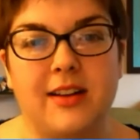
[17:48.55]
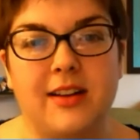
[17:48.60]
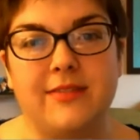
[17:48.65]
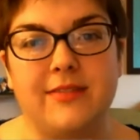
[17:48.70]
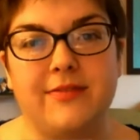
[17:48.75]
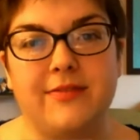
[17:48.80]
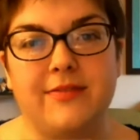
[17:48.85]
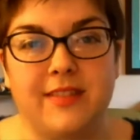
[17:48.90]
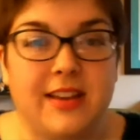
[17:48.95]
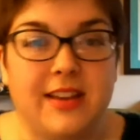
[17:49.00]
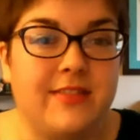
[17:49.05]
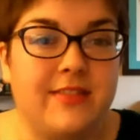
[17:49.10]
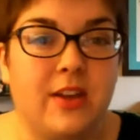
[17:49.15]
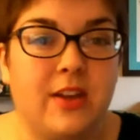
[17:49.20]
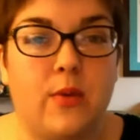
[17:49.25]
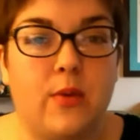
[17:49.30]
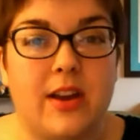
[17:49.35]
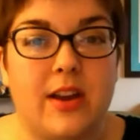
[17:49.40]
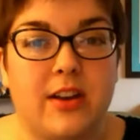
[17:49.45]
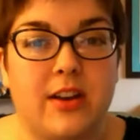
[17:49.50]
And if
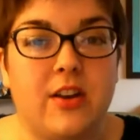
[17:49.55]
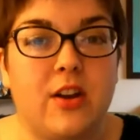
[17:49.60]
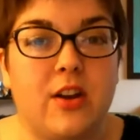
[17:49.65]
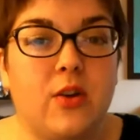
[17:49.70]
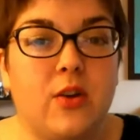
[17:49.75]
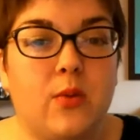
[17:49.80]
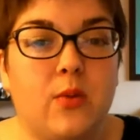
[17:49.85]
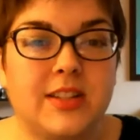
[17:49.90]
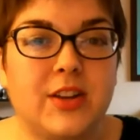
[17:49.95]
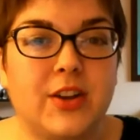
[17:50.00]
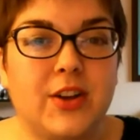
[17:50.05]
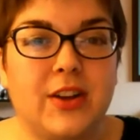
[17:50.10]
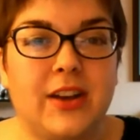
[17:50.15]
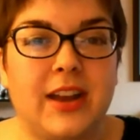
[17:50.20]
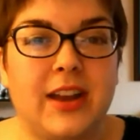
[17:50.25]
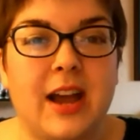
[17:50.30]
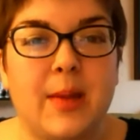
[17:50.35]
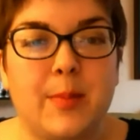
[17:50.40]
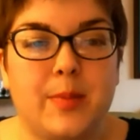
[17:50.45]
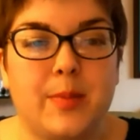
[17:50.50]
they want to know what's a
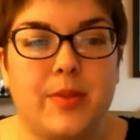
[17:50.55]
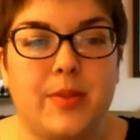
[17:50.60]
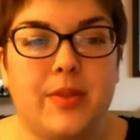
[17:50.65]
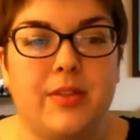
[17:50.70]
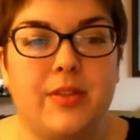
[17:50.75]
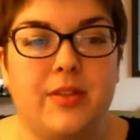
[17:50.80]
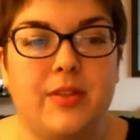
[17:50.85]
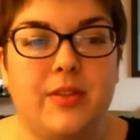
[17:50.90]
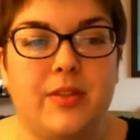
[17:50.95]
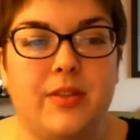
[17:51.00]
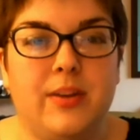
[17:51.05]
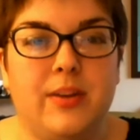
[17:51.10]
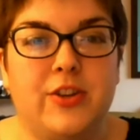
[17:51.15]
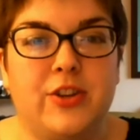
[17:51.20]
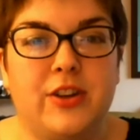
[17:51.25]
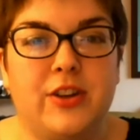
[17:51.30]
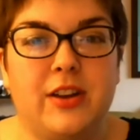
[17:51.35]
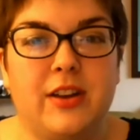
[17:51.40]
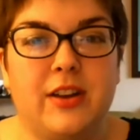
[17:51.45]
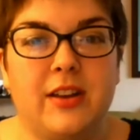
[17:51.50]
good app, we
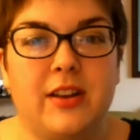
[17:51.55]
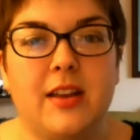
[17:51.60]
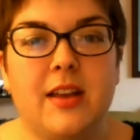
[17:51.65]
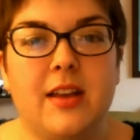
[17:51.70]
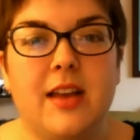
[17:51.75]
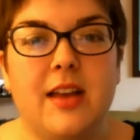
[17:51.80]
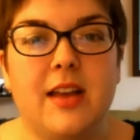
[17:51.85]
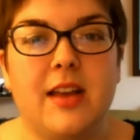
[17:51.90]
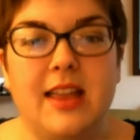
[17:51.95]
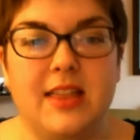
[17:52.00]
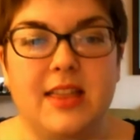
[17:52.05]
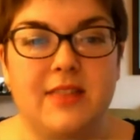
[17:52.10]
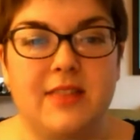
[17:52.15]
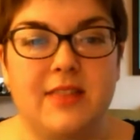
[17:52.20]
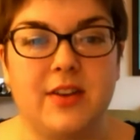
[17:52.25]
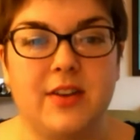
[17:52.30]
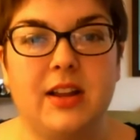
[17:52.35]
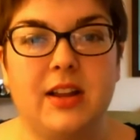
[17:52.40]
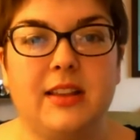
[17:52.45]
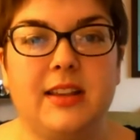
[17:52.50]
should, at the
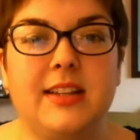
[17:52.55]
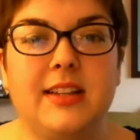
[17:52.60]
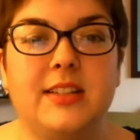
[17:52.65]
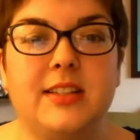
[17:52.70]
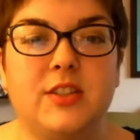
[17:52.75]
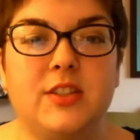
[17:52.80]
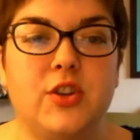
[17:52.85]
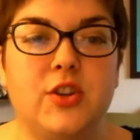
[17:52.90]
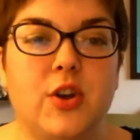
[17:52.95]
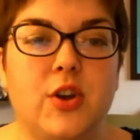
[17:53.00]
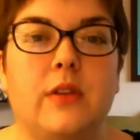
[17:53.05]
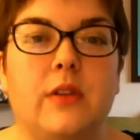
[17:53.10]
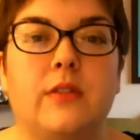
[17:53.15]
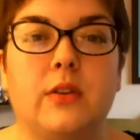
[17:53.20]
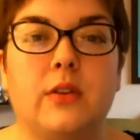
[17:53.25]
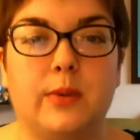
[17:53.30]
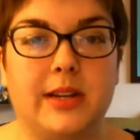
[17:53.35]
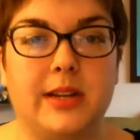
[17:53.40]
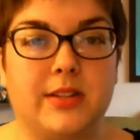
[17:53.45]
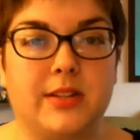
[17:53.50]
very least, know
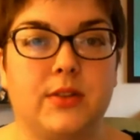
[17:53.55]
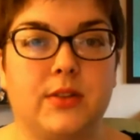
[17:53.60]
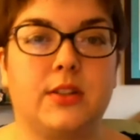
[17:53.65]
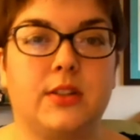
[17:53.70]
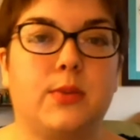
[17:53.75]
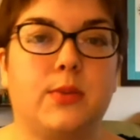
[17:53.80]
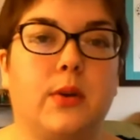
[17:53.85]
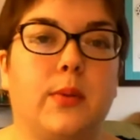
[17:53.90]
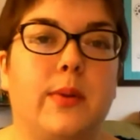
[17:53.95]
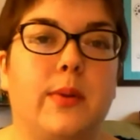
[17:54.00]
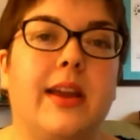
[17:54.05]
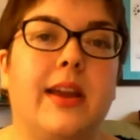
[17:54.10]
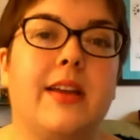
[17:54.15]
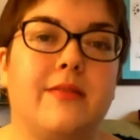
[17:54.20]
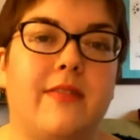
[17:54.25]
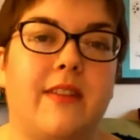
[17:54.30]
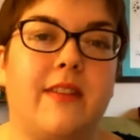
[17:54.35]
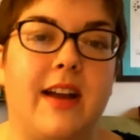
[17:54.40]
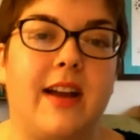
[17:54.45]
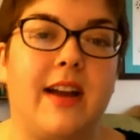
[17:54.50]
of a resource where we
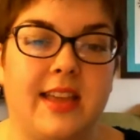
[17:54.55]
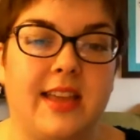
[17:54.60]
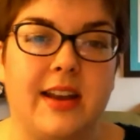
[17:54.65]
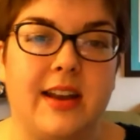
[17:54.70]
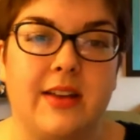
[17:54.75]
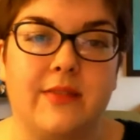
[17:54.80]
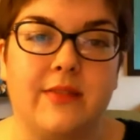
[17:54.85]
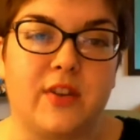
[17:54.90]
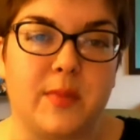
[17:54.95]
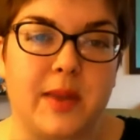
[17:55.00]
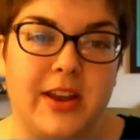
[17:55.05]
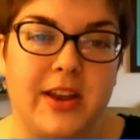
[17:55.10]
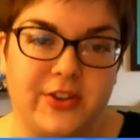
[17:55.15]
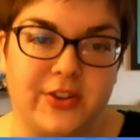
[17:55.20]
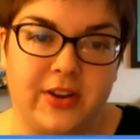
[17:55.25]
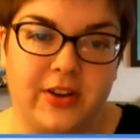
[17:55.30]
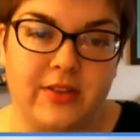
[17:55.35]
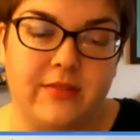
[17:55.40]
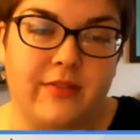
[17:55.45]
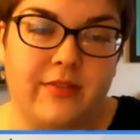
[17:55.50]
can find that
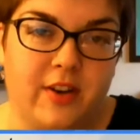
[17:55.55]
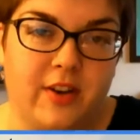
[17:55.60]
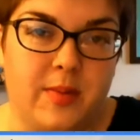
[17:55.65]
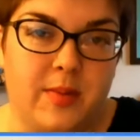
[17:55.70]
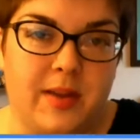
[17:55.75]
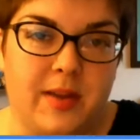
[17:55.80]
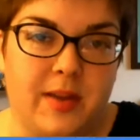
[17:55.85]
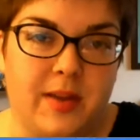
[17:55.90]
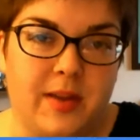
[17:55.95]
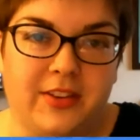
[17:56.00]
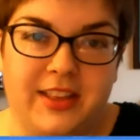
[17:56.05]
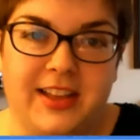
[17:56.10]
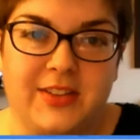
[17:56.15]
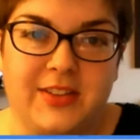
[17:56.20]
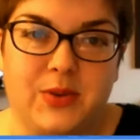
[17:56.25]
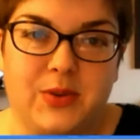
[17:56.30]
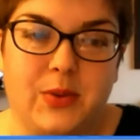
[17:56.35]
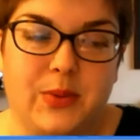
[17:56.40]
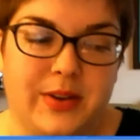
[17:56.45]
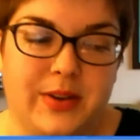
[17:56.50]
information. Fundamentally,
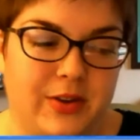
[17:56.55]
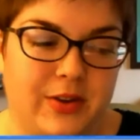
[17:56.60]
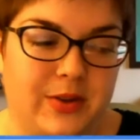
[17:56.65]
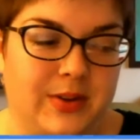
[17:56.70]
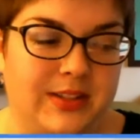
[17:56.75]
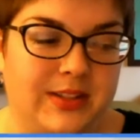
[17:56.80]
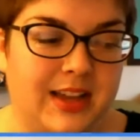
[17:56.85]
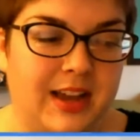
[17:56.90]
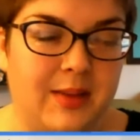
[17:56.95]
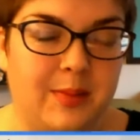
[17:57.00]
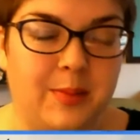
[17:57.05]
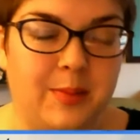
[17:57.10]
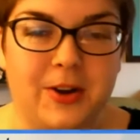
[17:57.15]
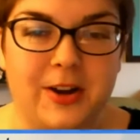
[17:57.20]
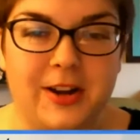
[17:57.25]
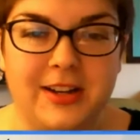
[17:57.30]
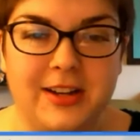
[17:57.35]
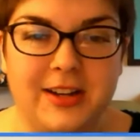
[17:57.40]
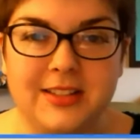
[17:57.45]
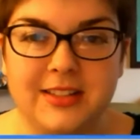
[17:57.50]
that's what we do as
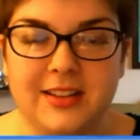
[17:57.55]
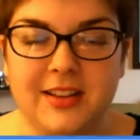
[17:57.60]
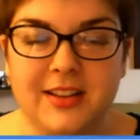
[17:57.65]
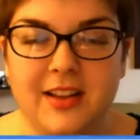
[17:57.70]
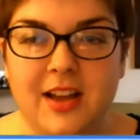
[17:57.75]
libraries.